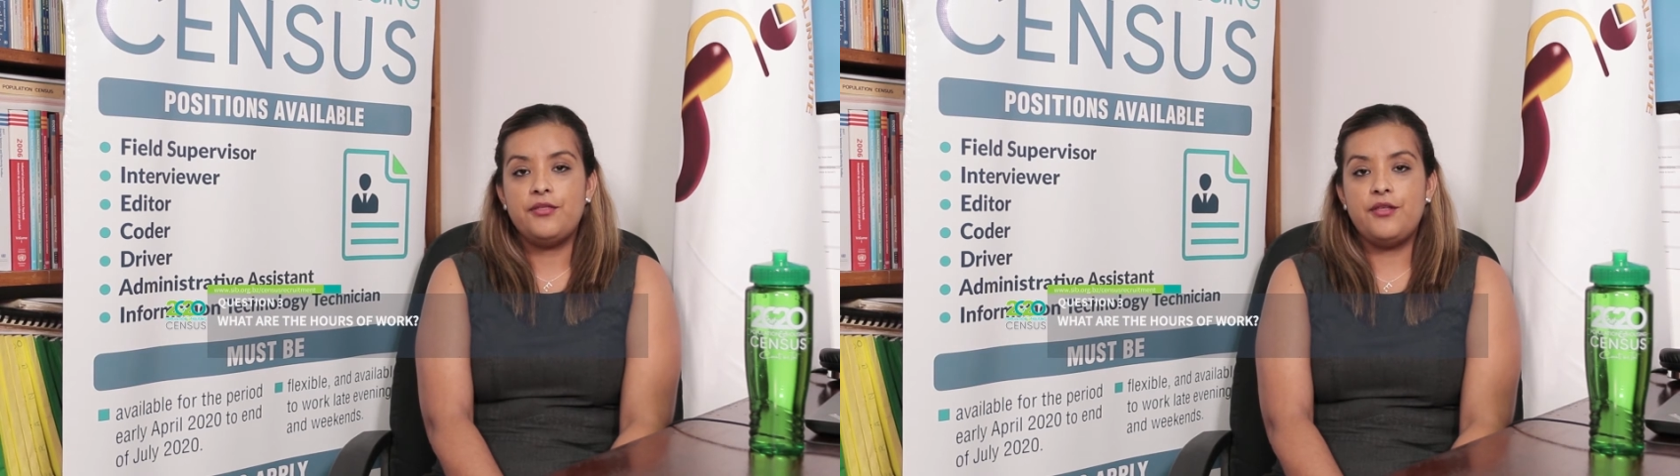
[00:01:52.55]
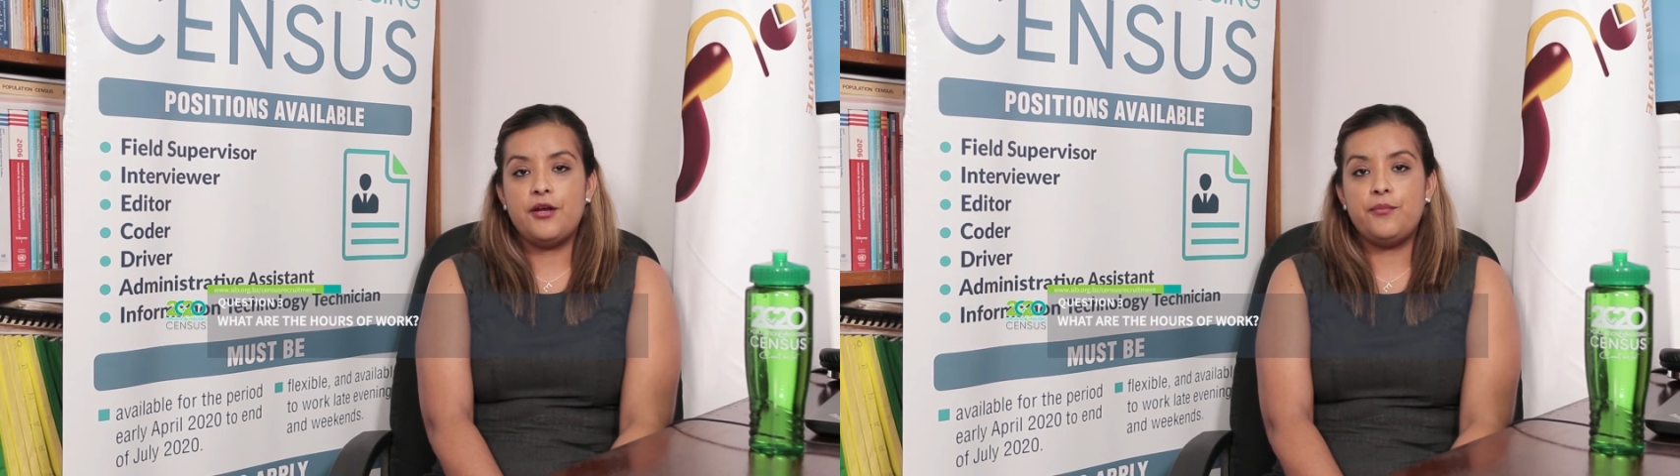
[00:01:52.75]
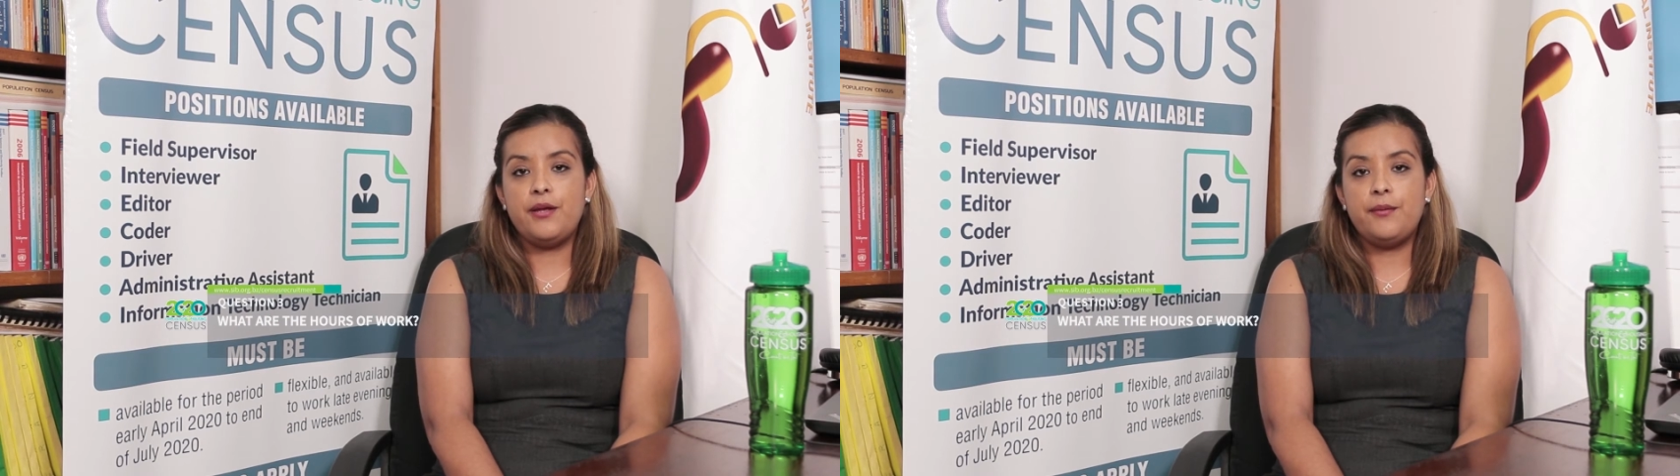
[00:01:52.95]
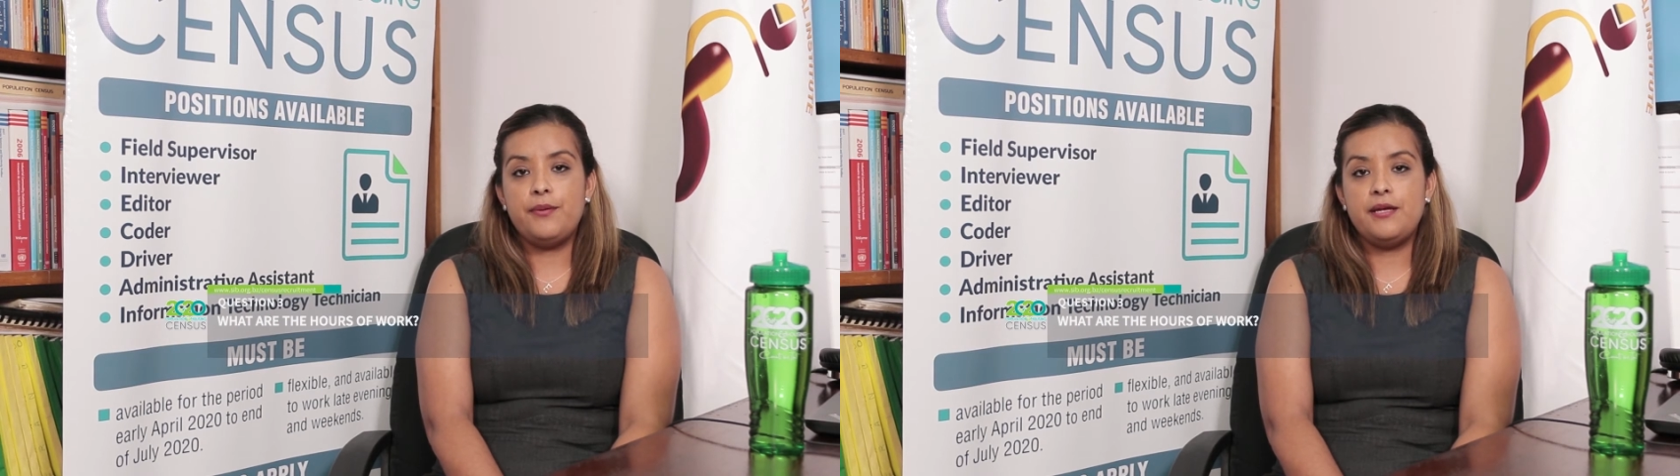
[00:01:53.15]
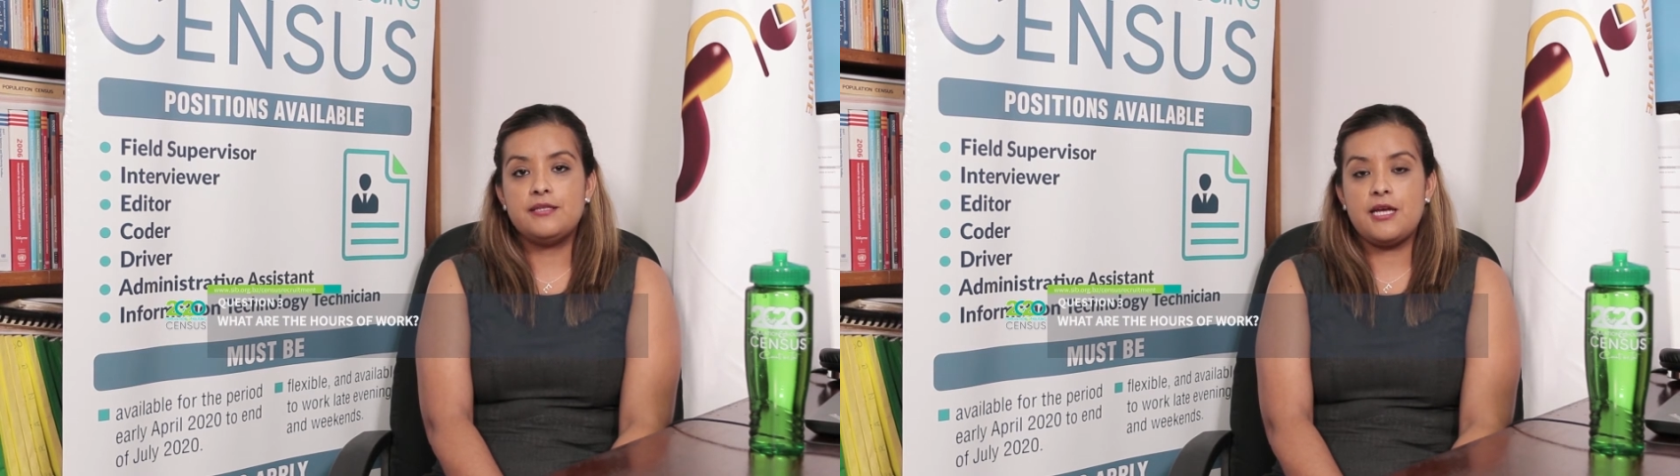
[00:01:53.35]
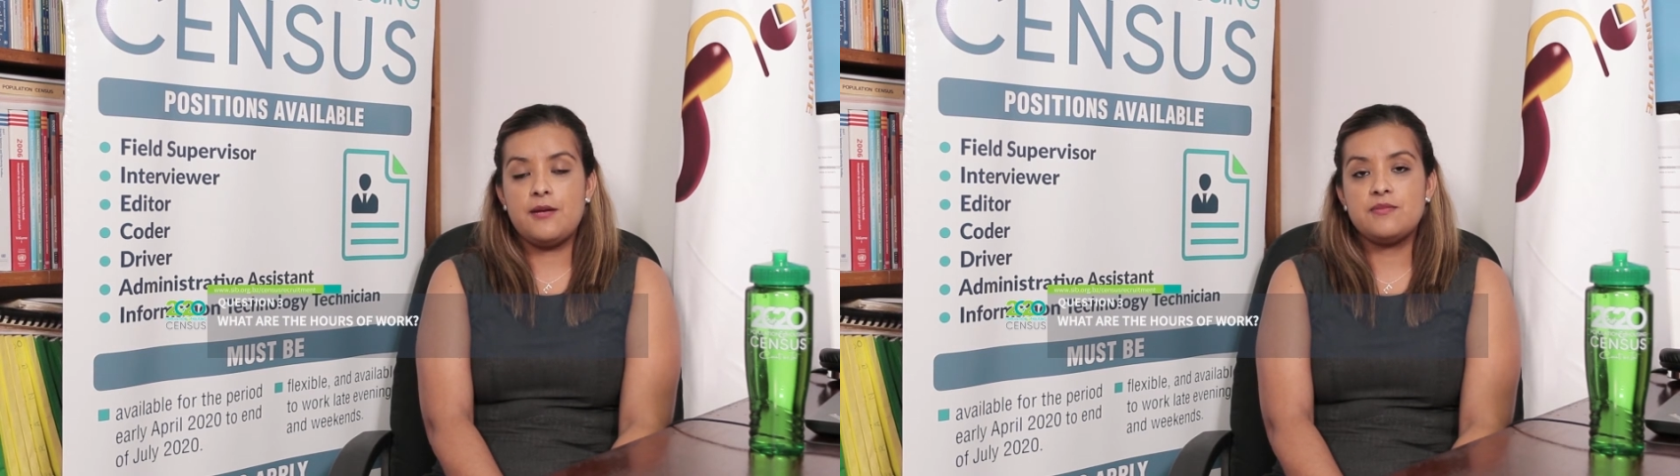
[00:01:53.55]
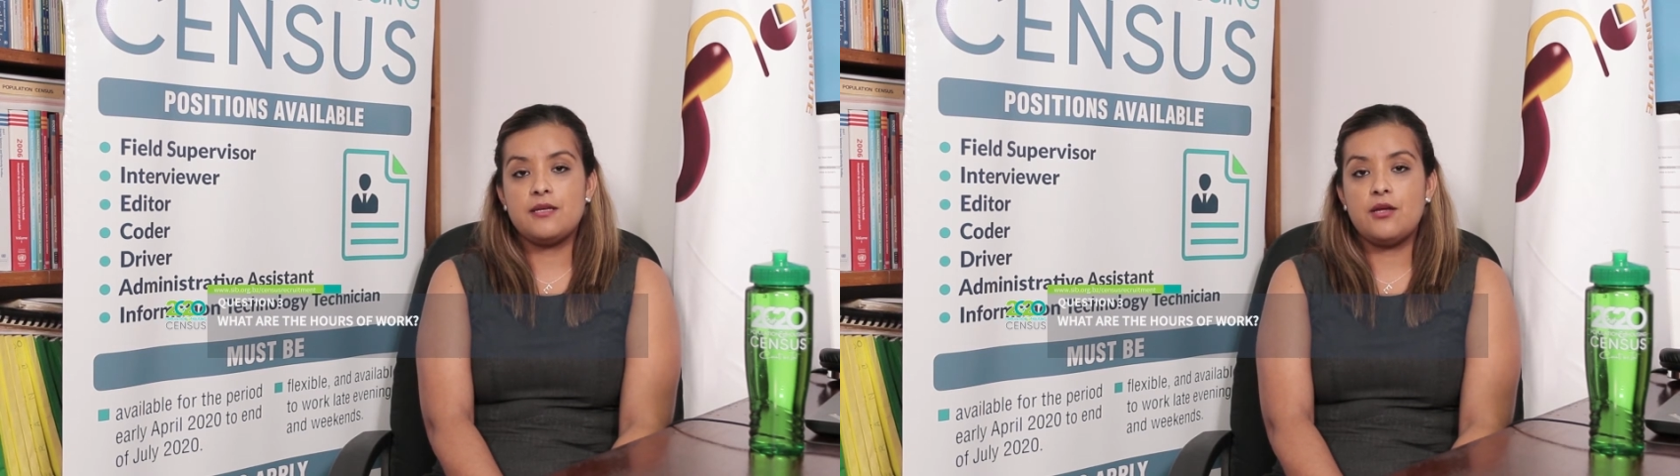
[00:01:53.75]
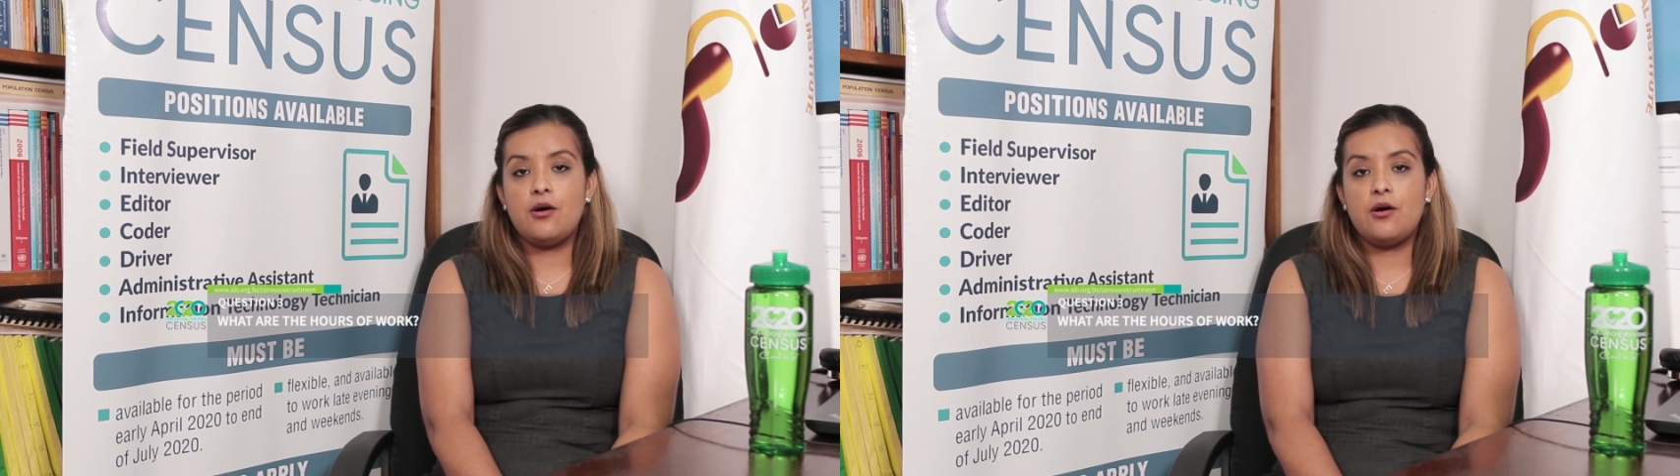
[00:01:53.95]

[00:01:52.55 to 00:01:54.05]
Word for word: There may be times that